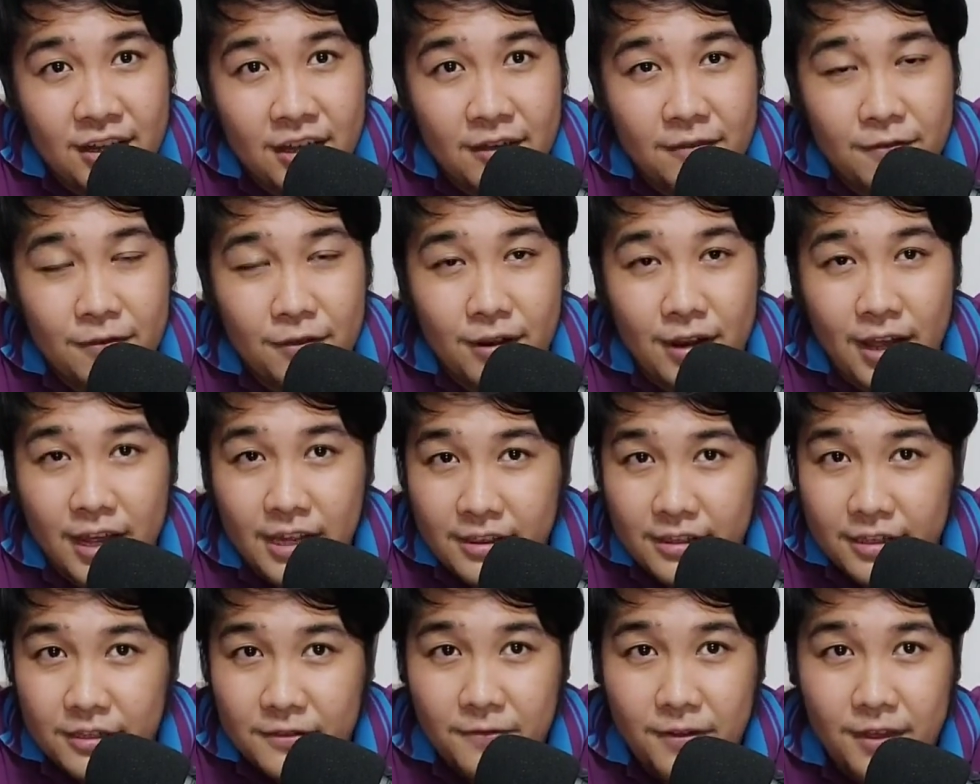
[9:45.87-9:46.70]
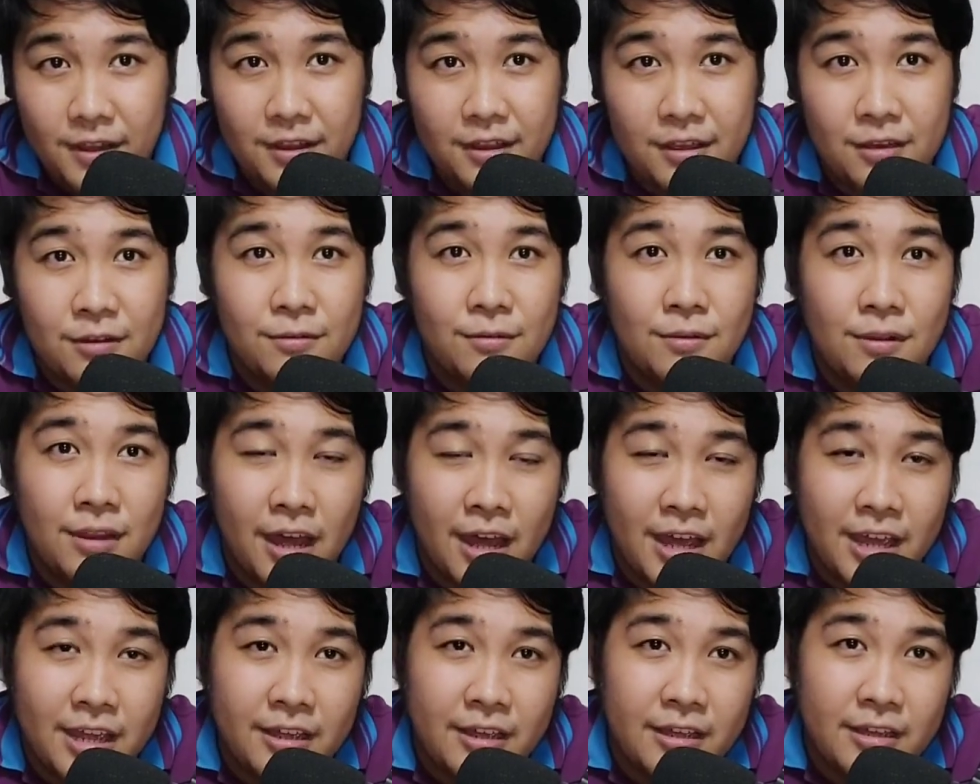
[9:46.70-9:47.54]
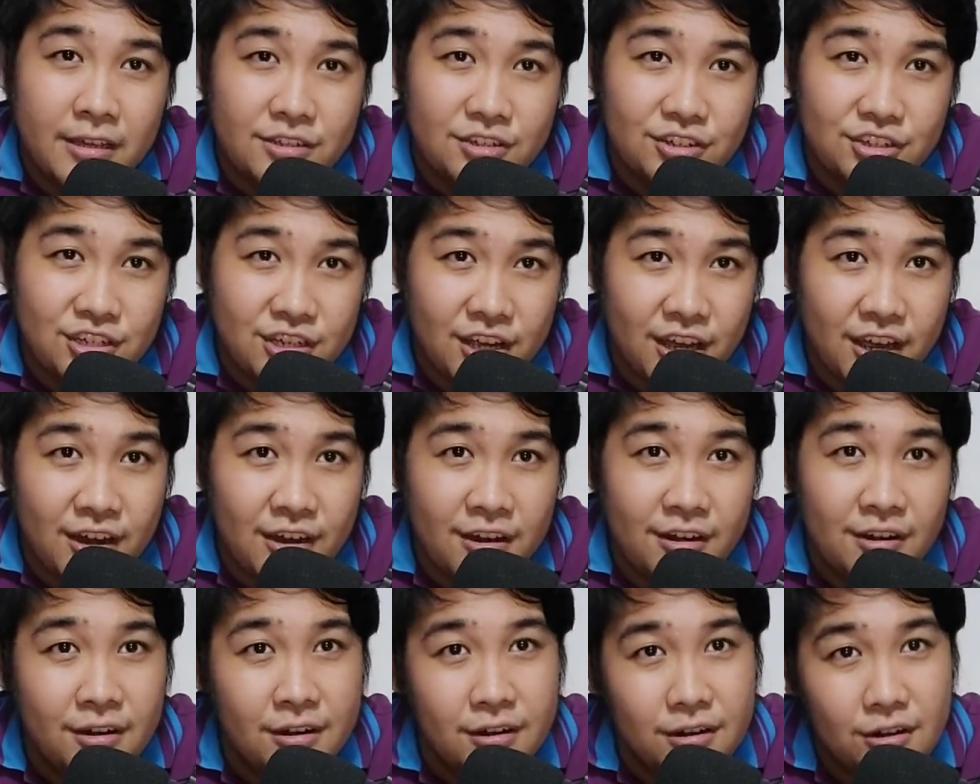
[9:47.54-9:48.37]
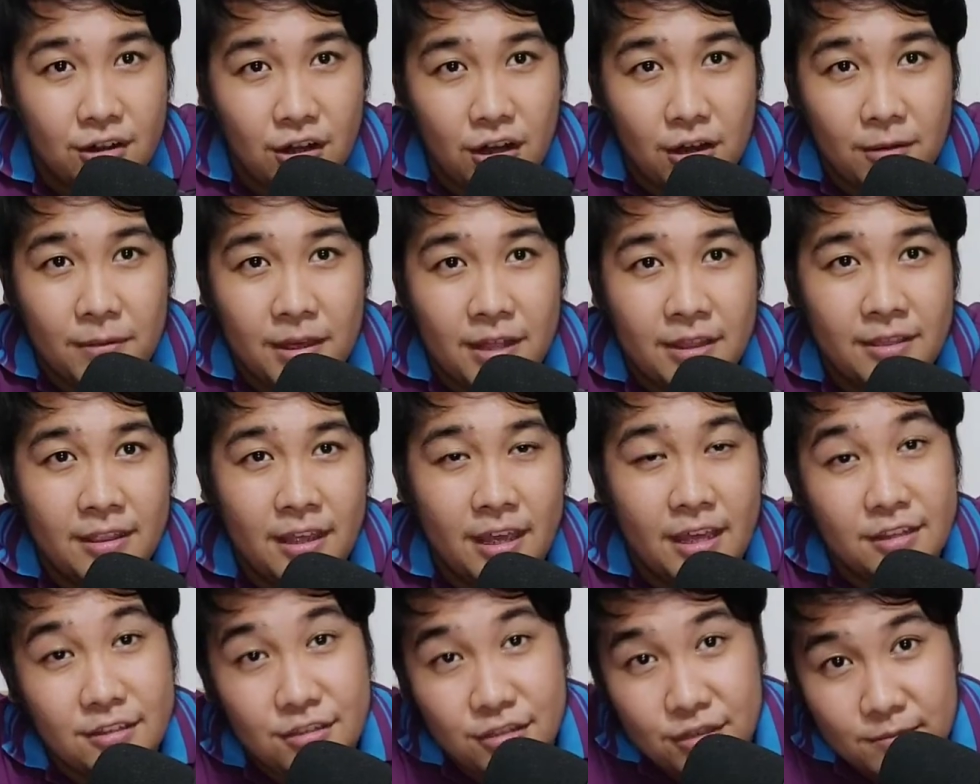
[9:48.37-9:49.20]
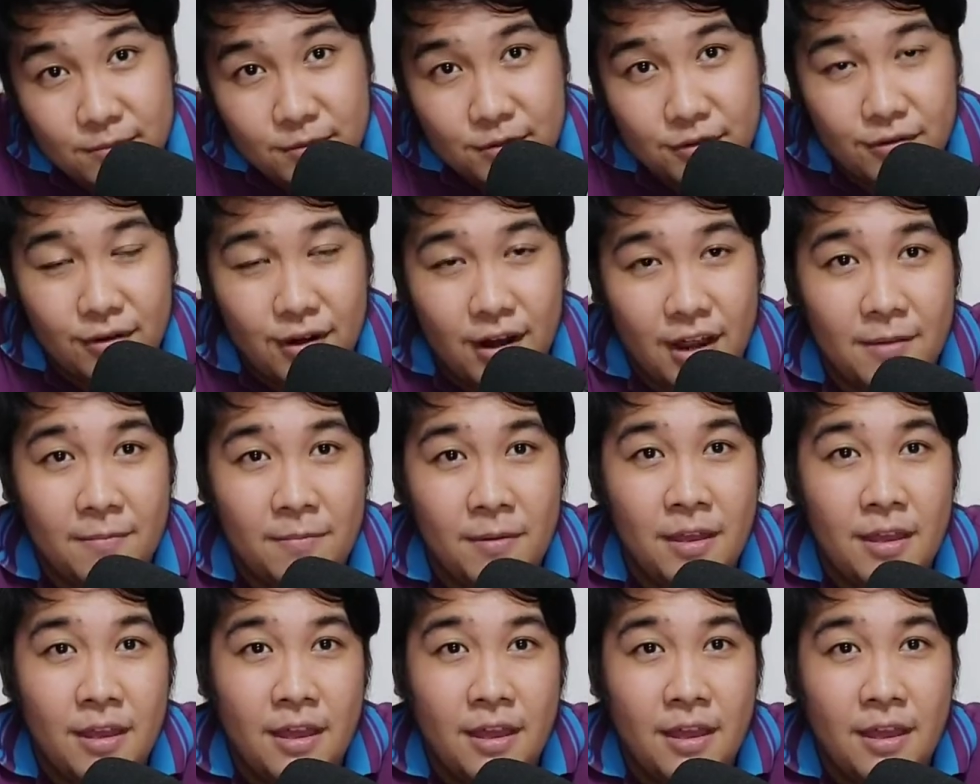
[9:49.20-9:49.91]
If you like this video, like, share, comment, and subscribe.